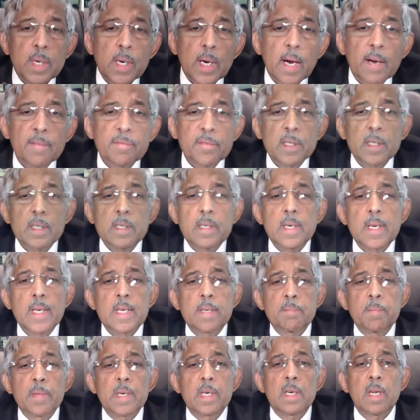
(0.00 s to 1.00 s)
after
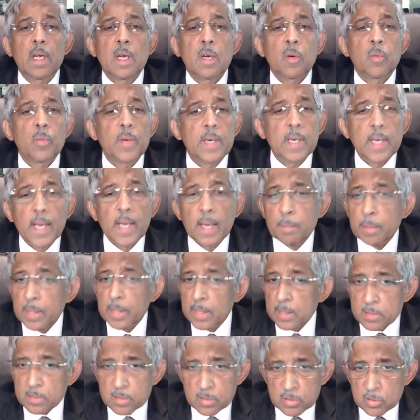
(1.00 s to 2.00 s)
treatment with diabetes.